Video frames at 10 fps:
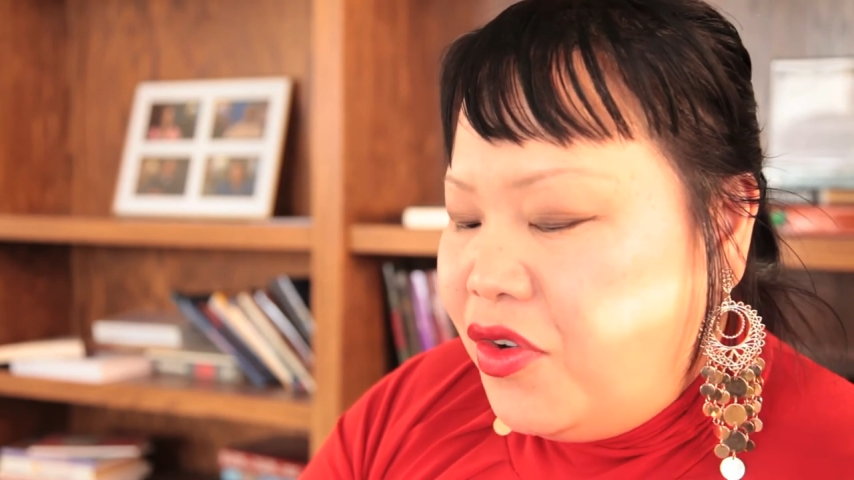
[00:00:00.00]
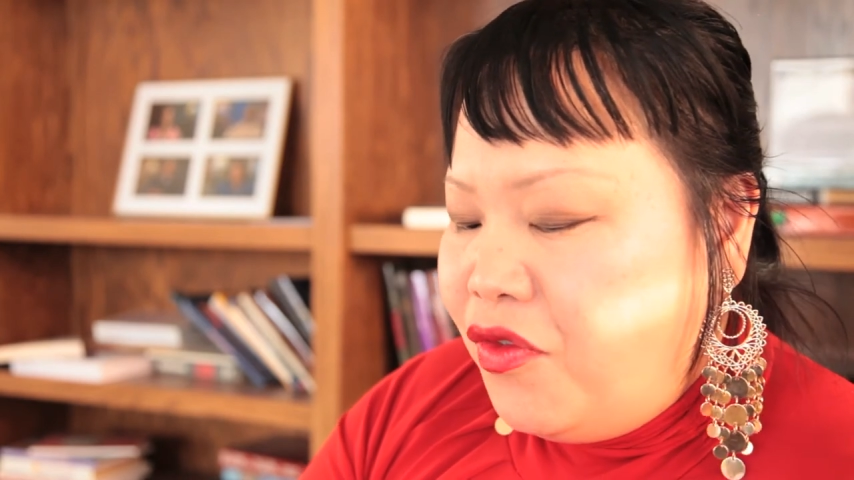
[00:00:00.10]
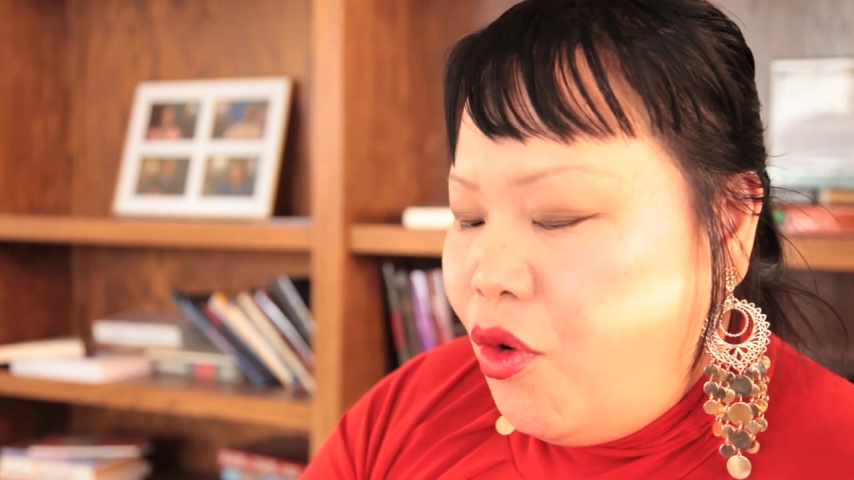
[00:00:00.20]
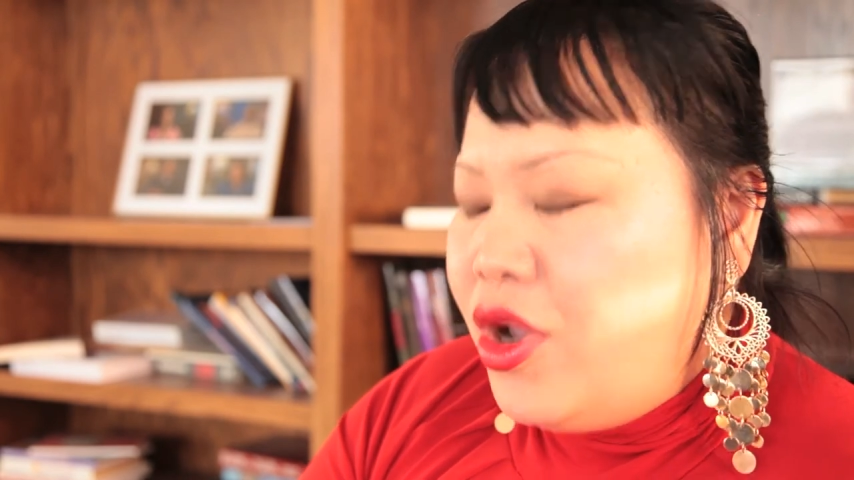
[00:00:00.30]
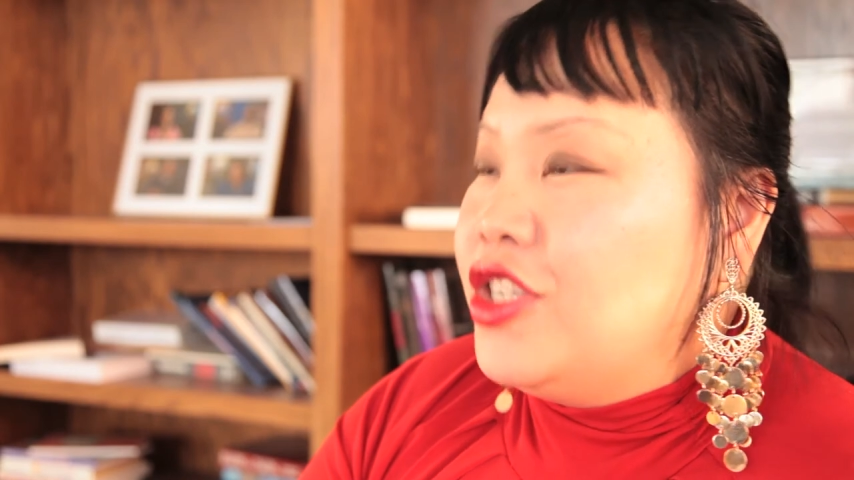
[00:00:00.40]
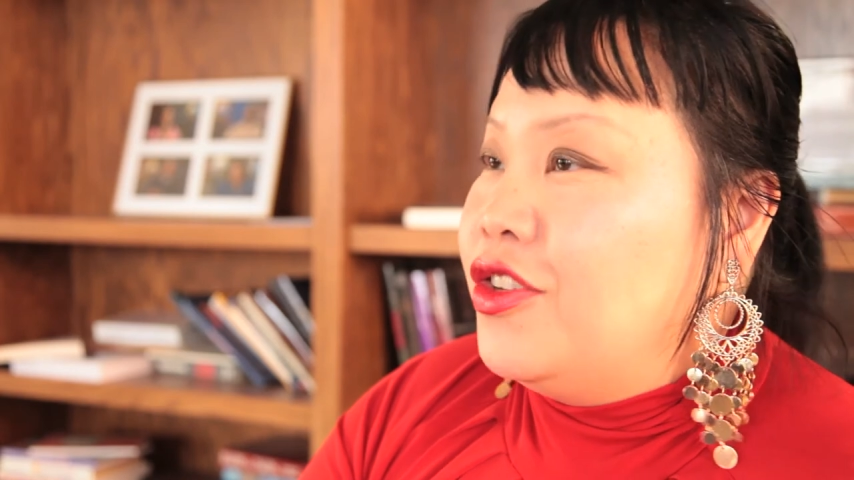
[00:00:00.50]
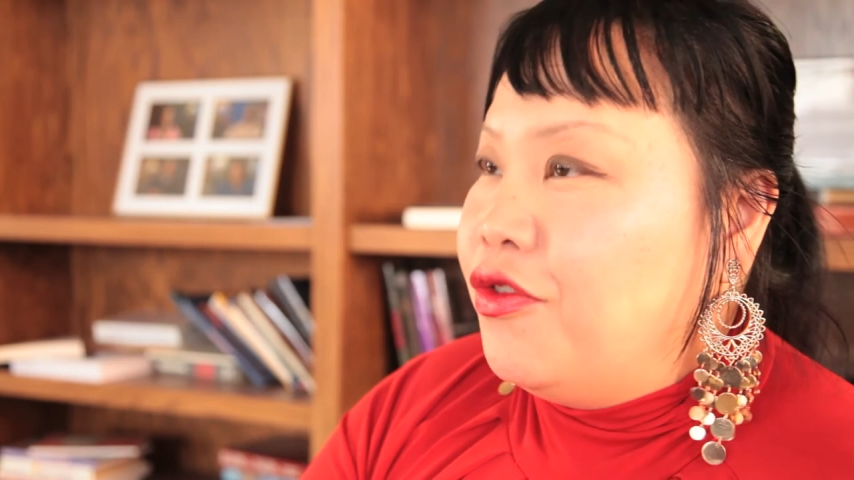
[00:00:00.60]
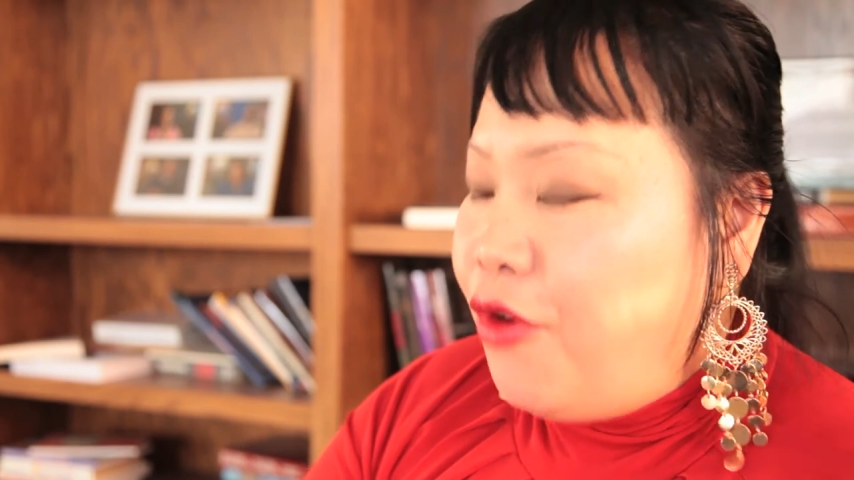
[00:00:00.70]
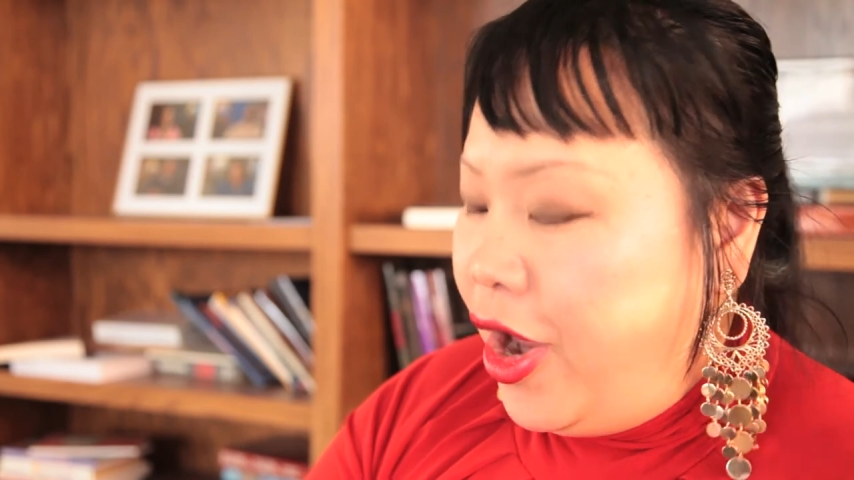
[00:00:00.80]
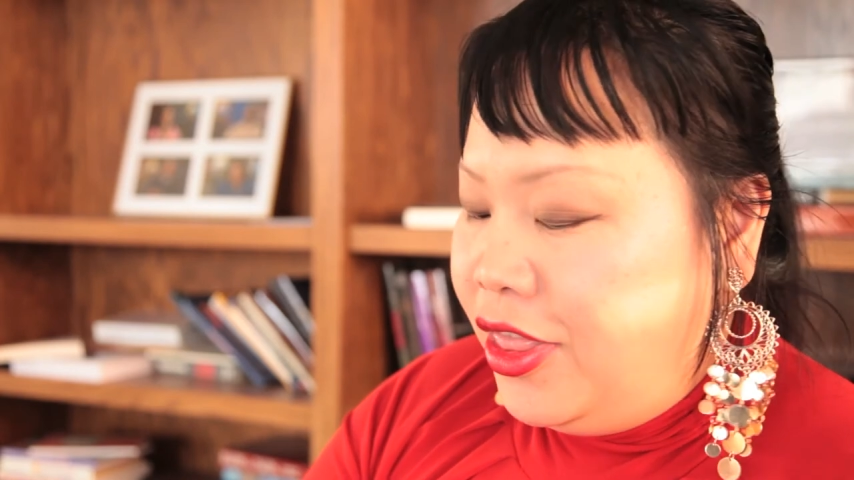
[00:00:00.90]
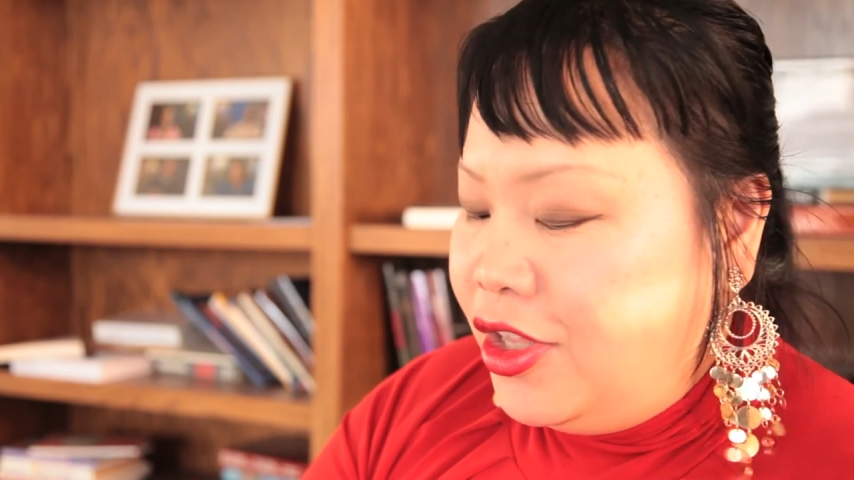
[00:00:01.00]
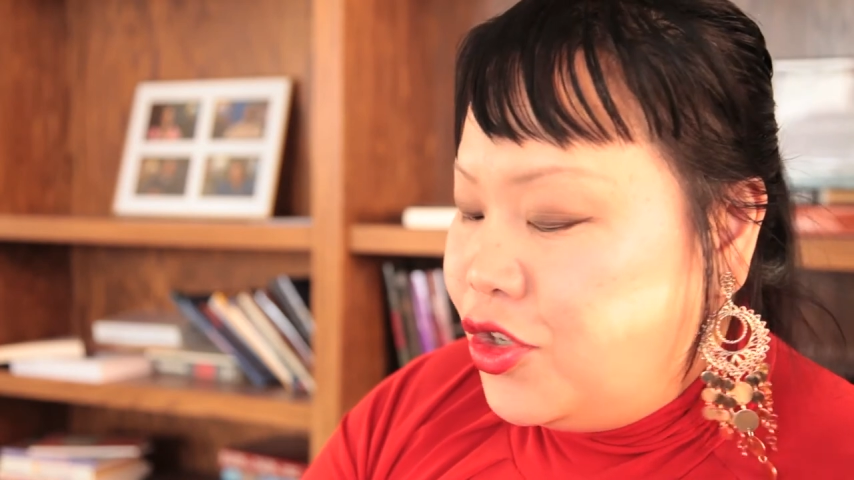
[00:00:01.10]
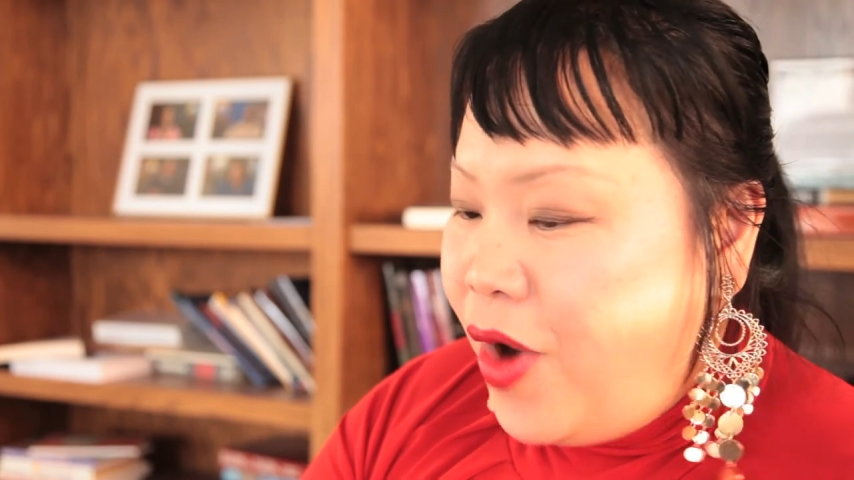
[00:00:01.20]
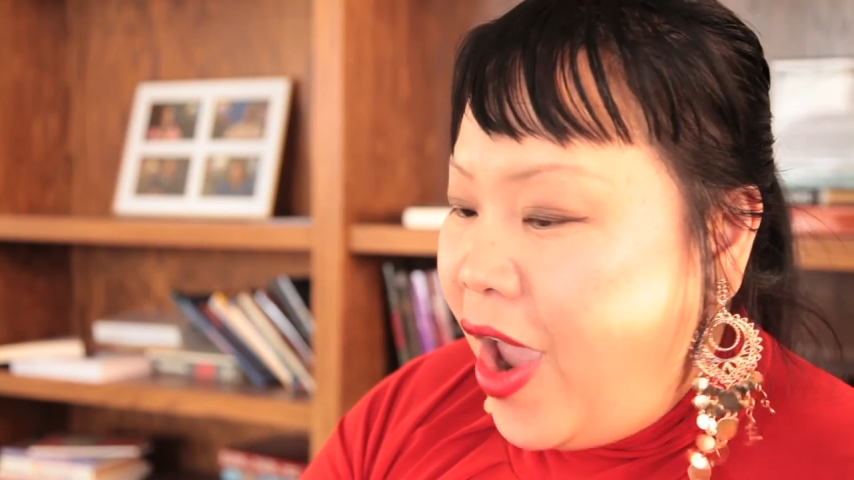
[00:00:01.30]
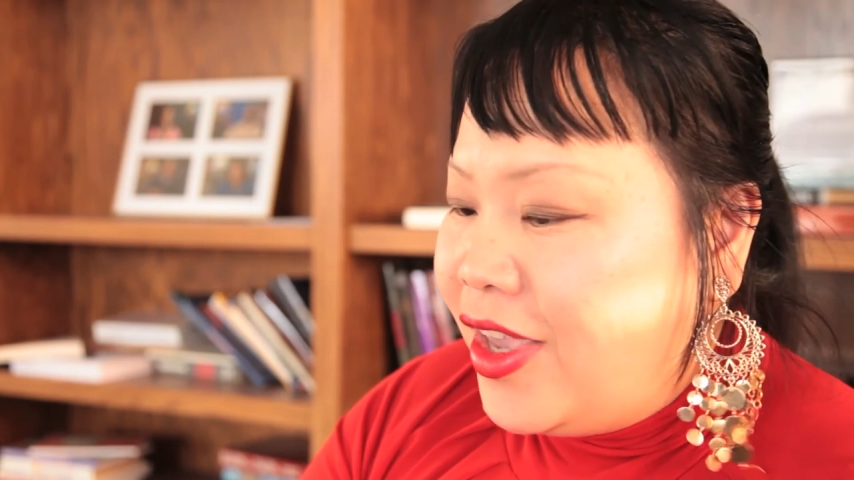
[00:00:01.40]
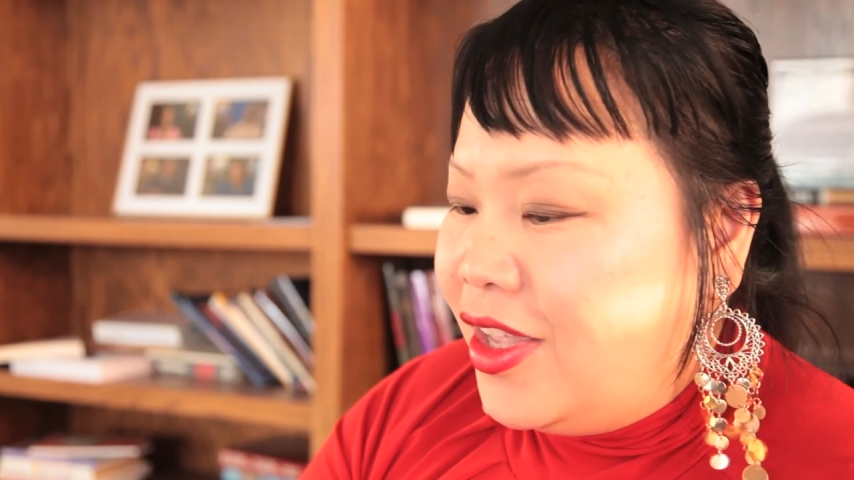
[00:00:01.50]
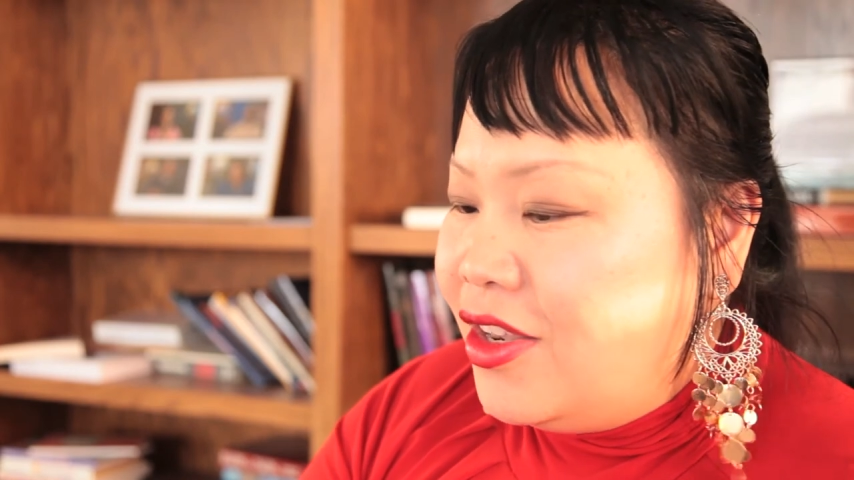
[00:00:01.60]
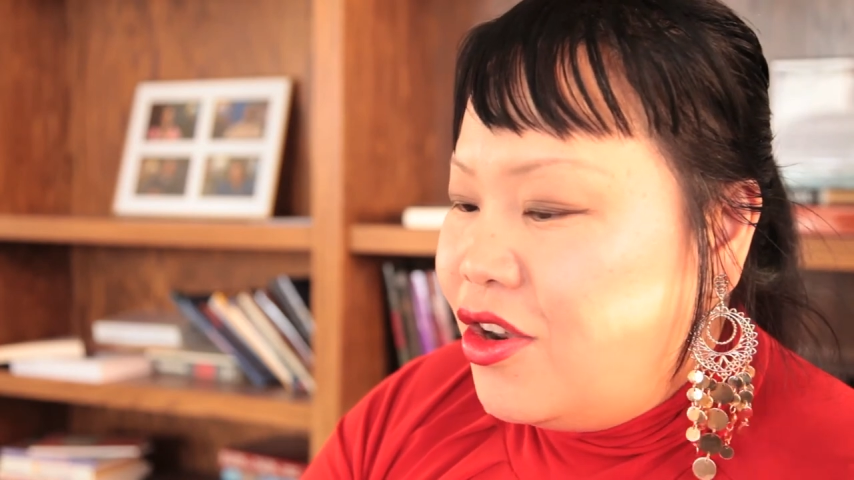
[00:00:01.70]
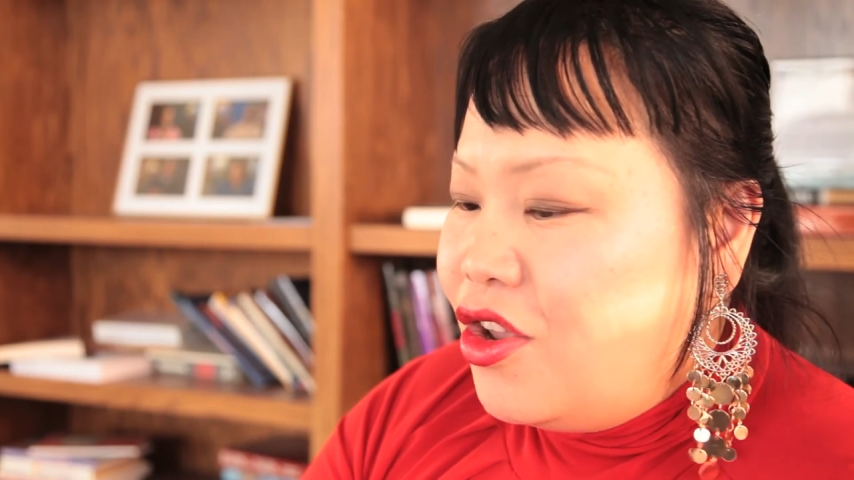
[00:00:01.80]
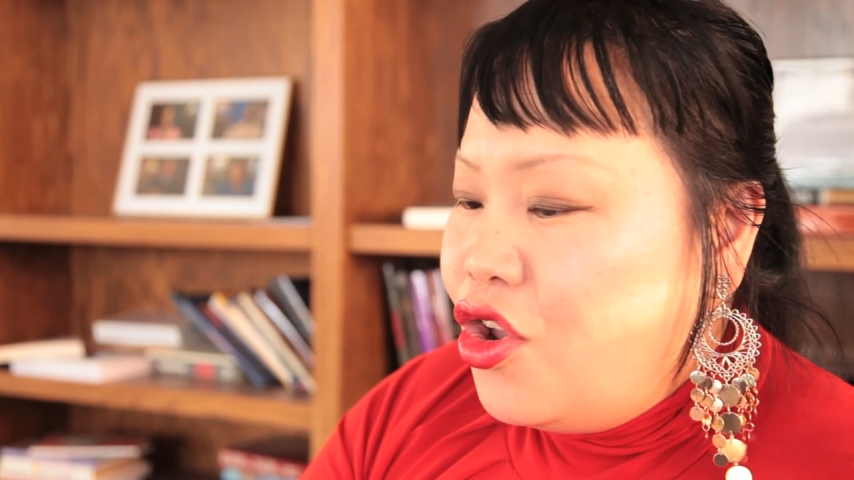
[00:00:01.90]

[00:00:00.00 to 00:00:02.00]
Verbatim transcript: voice frightened the dragon,